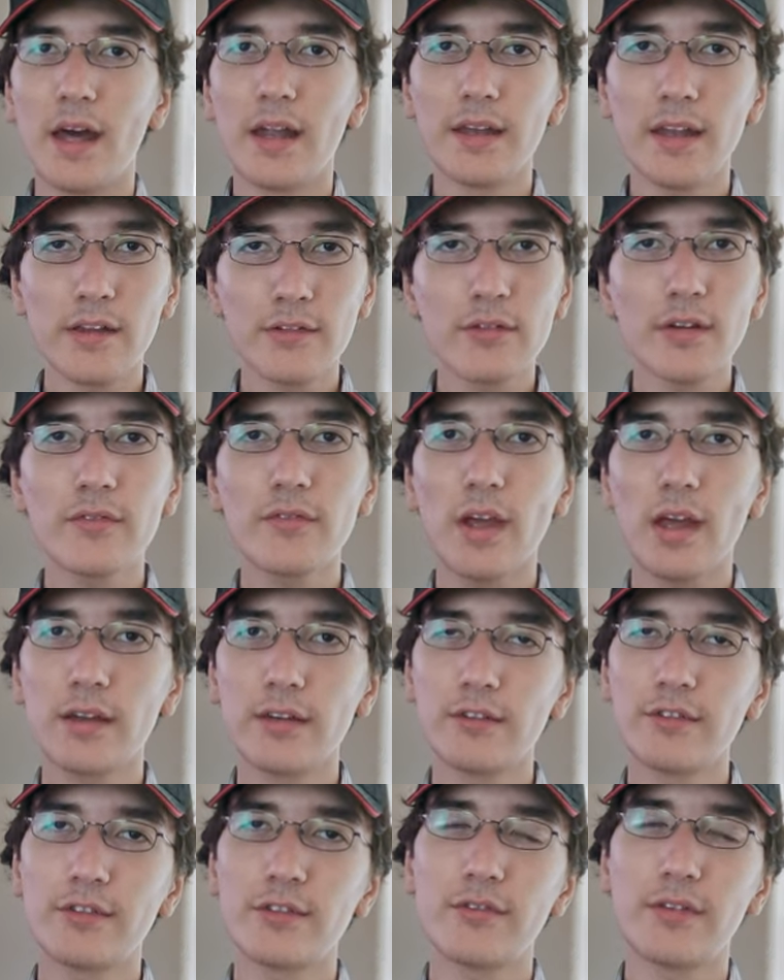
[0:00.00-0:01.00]
Another
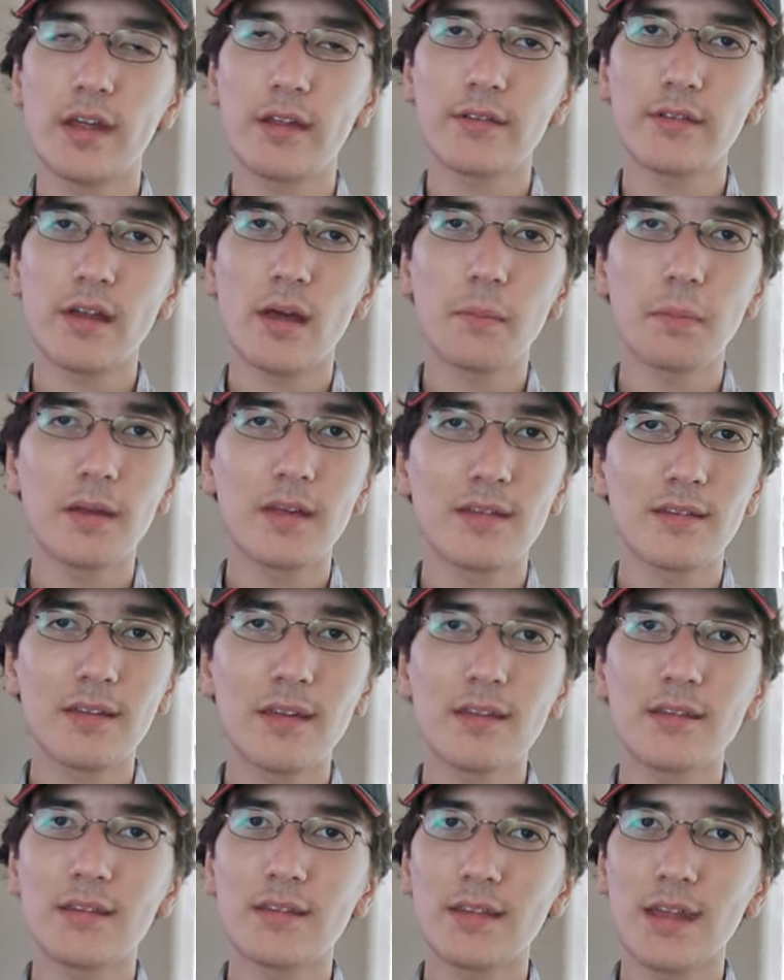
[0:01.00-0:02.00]
advantage of desktop
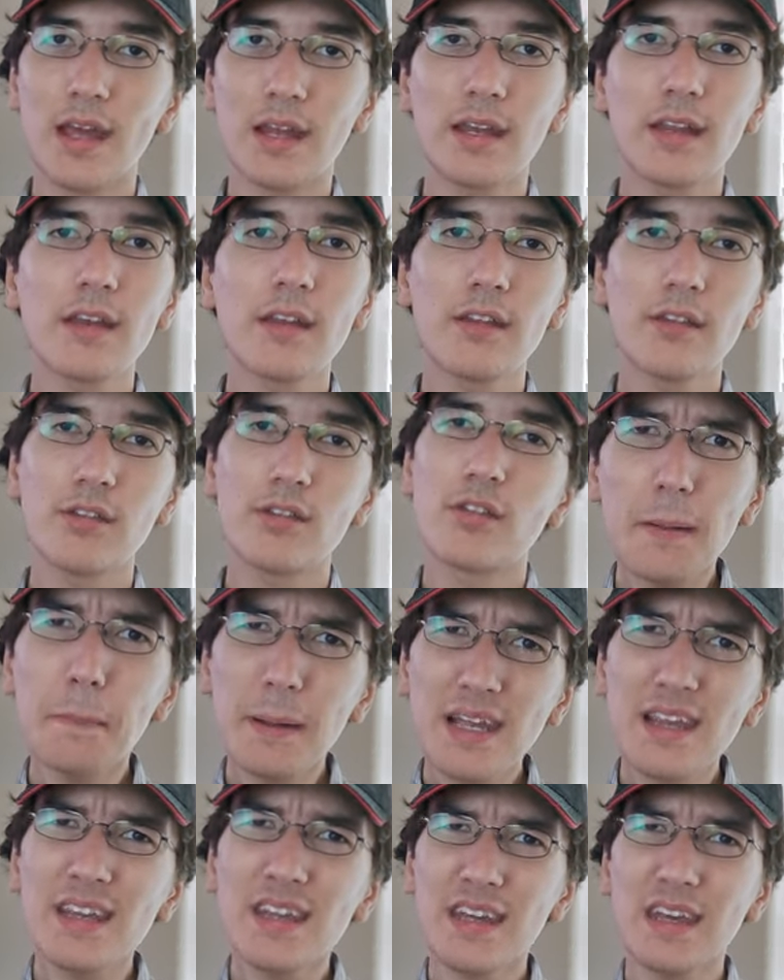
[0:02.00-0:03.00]
PCs is that it is
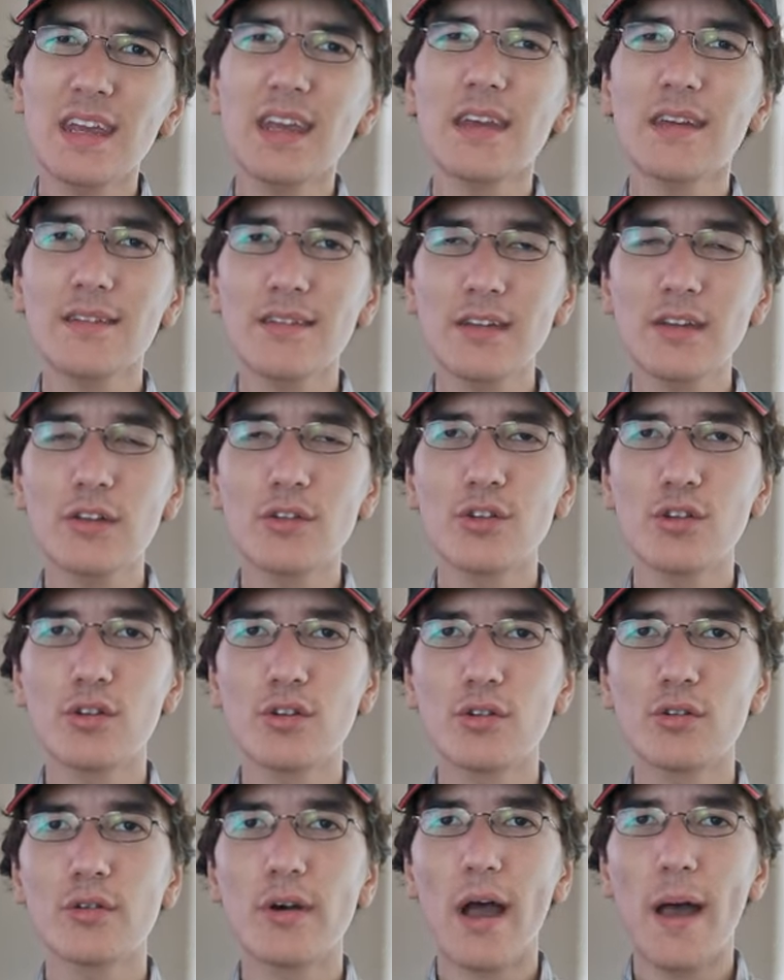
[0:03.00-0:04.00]
typically easy
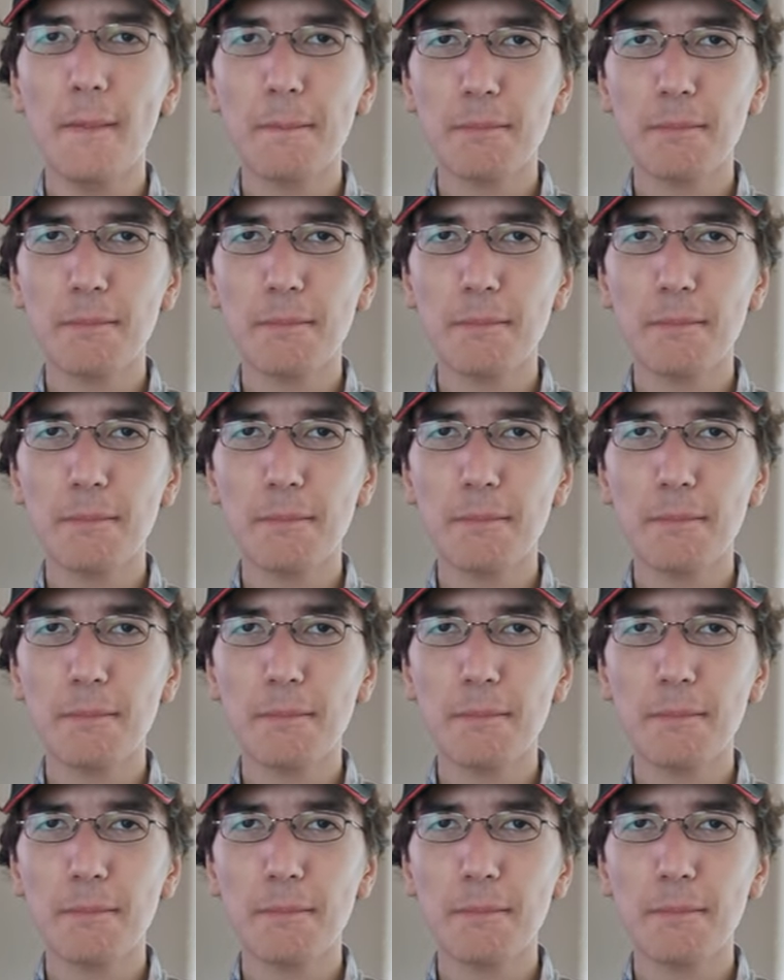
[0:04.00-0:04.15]
to